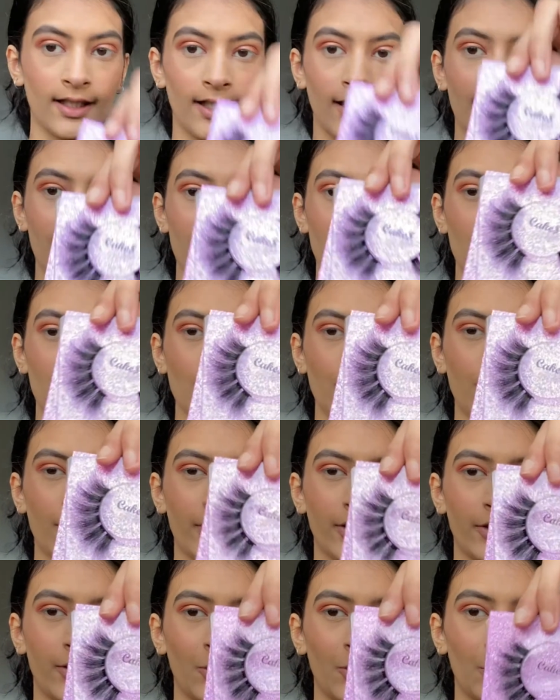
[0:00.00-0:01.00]
It's super
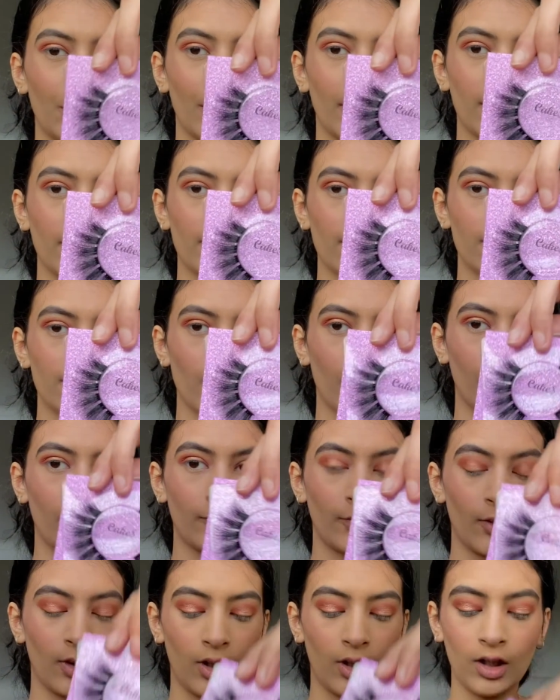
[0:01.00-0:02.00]
cute, but they're so
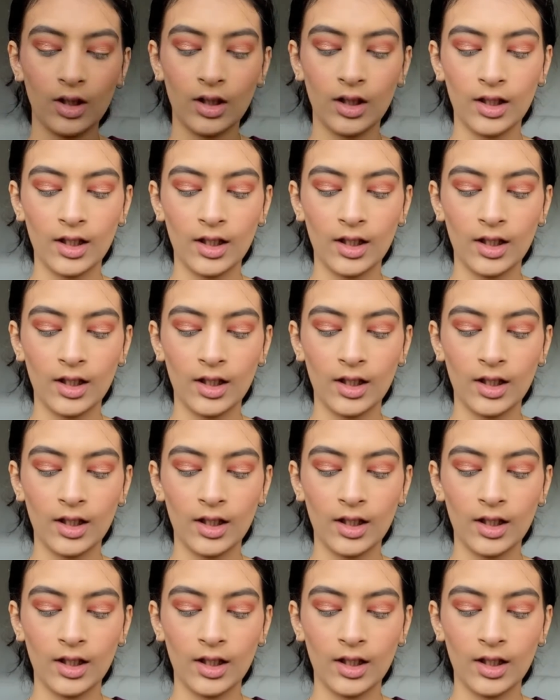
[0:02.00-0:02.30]
full.